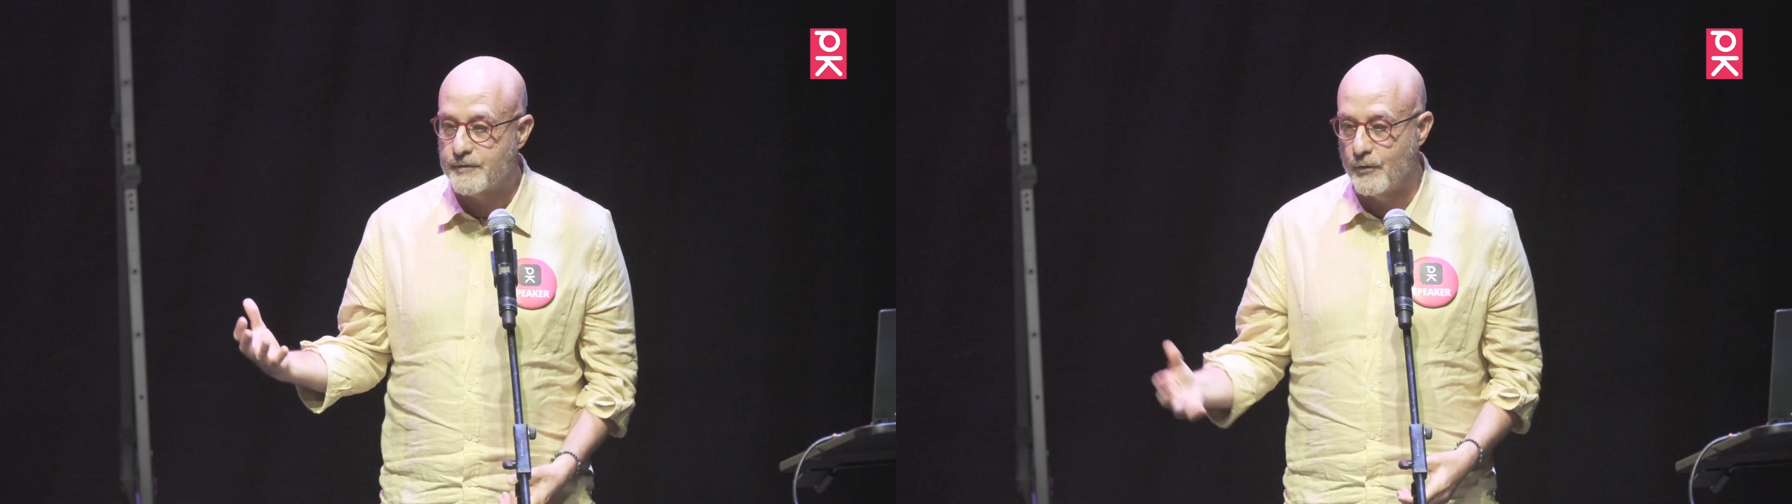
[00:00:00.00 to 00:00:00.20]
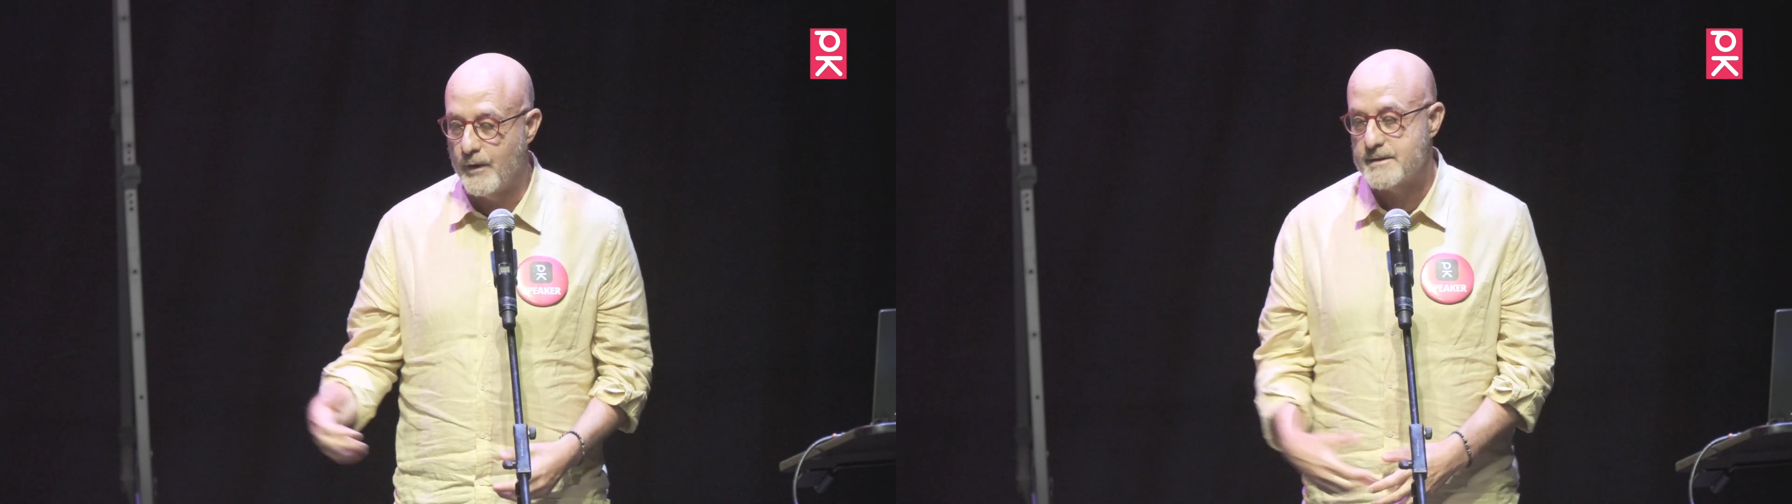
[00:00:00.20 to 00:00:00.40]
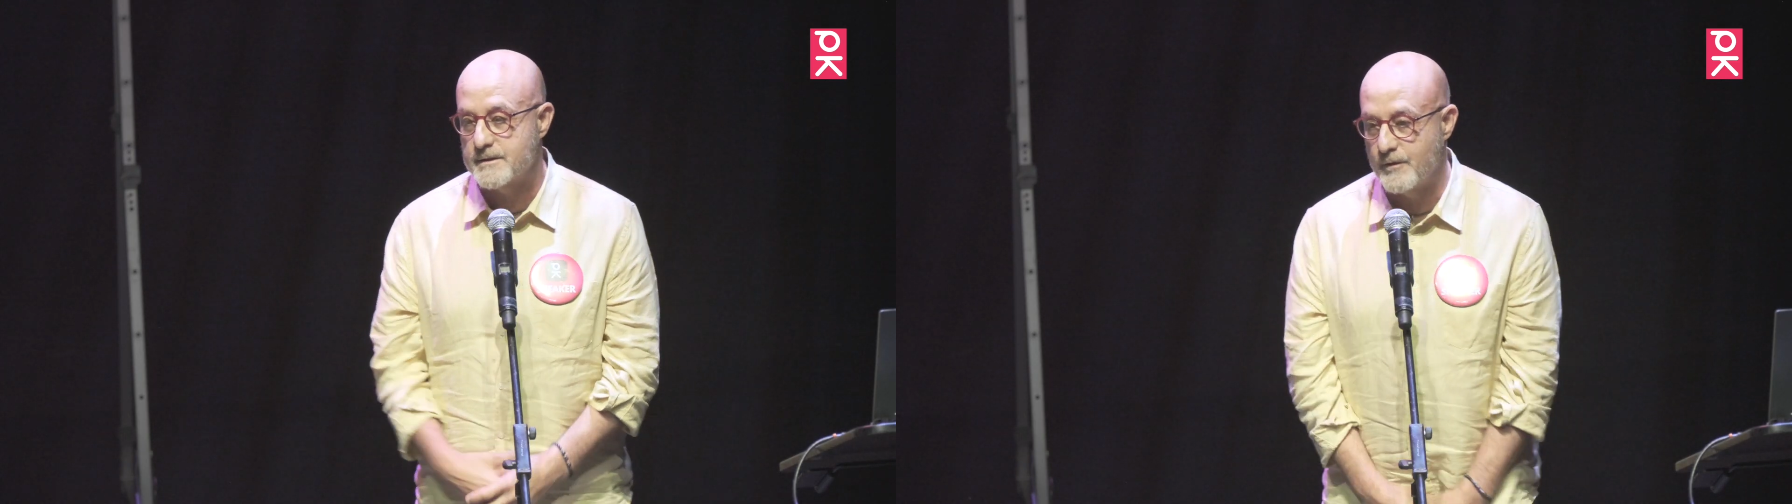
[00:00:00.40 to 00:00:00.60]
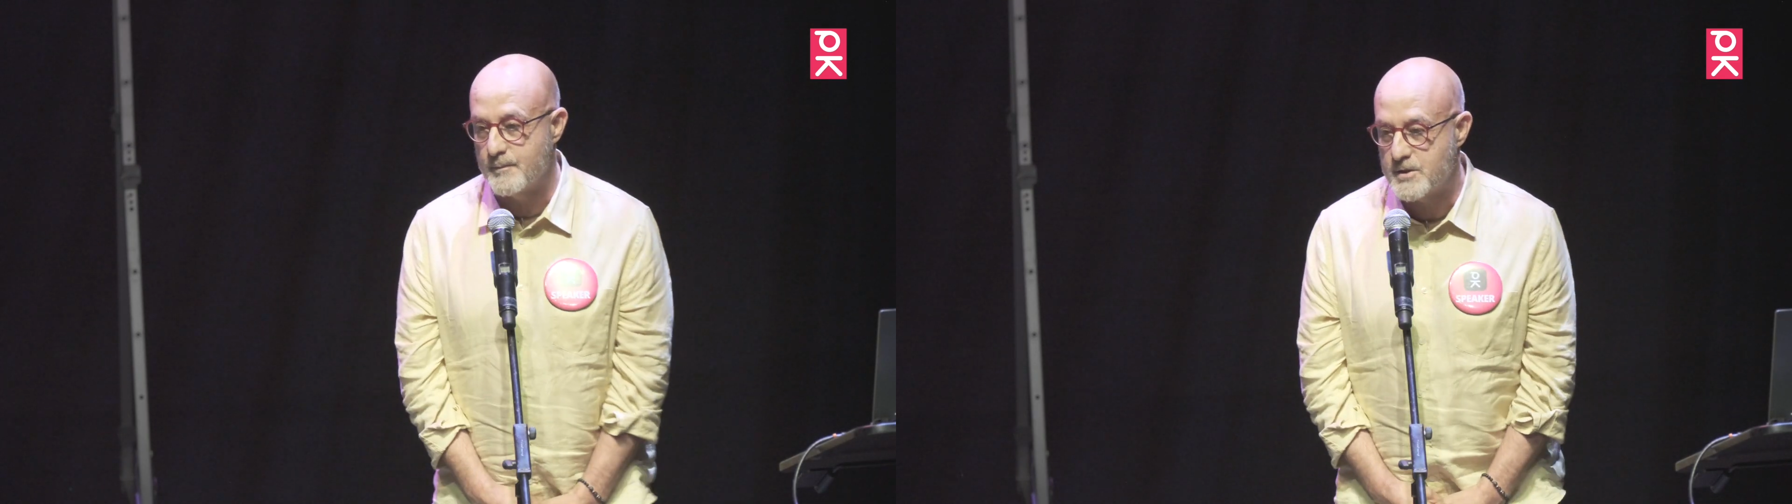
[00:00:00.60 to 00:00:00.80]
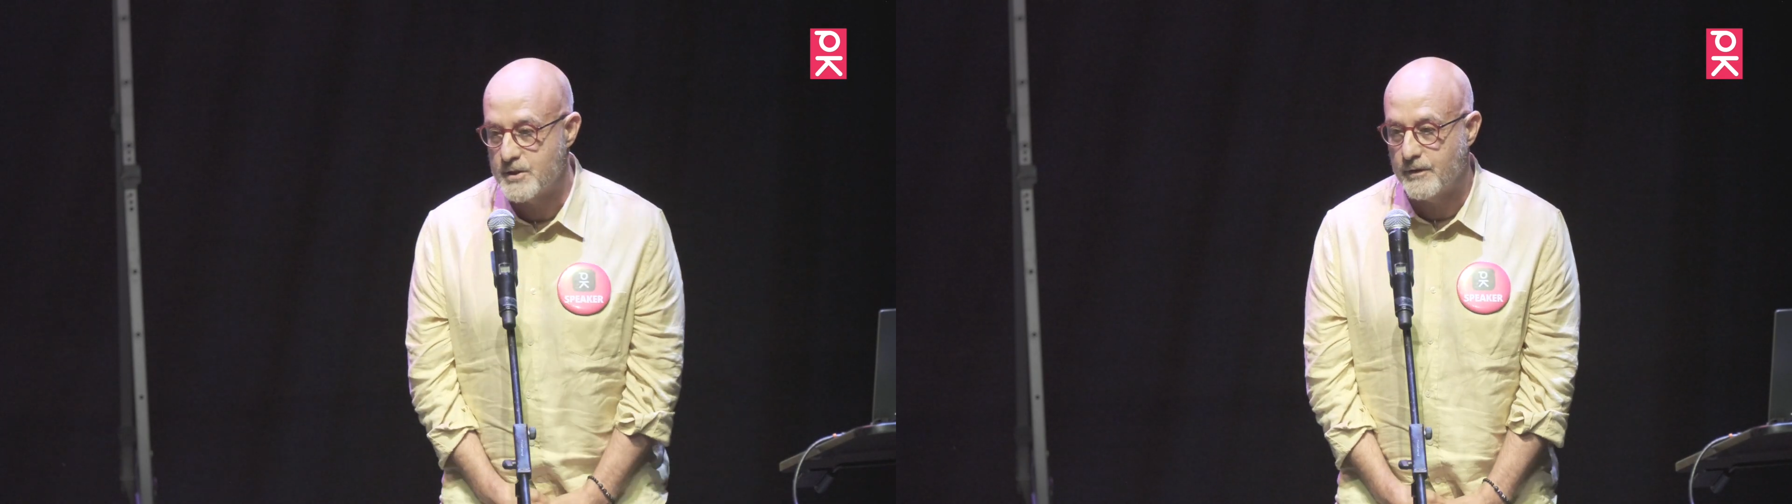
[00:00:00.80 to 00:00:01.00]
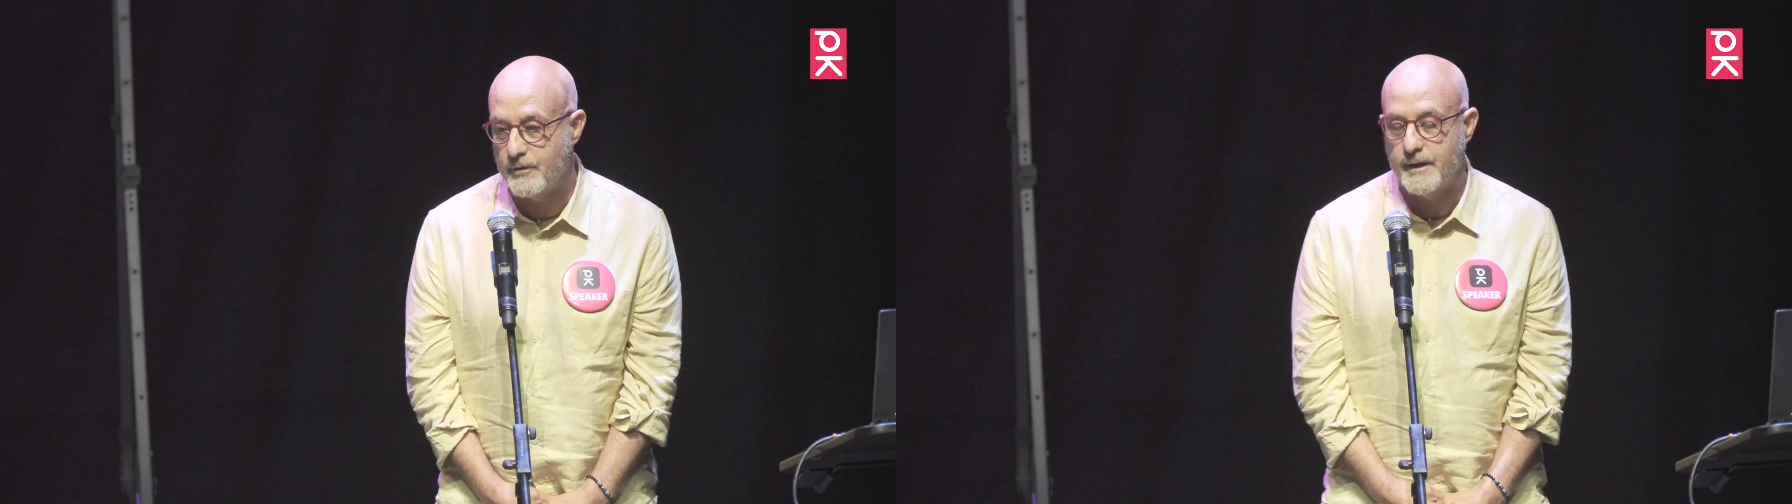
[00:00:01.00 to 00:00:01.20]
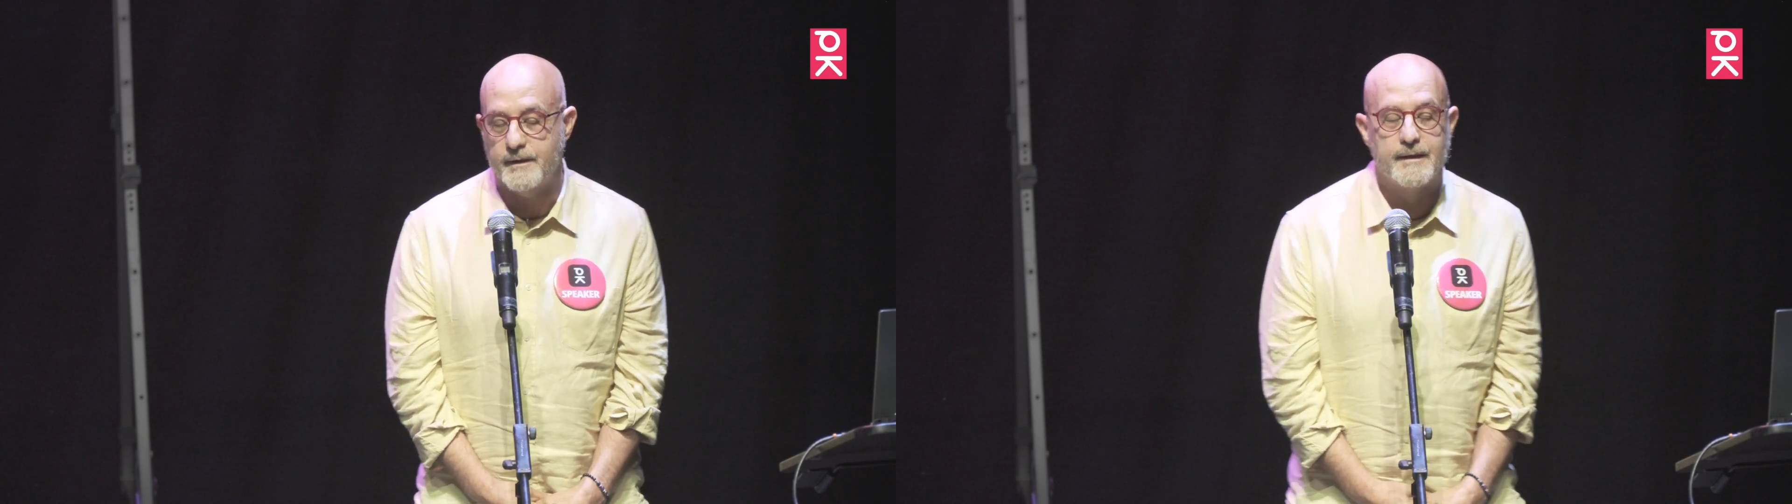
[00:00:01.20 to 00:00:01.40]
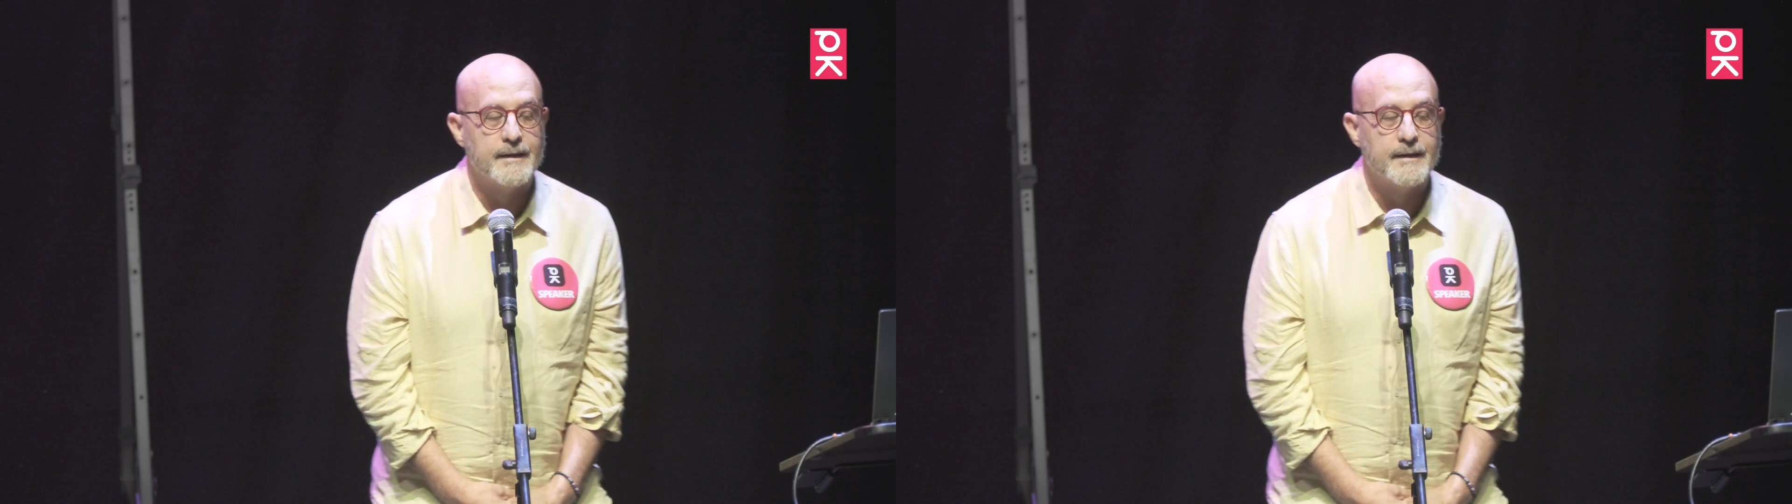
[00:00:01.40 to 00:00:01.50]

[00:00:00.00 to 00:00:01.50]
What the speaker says: the rest of the machinery,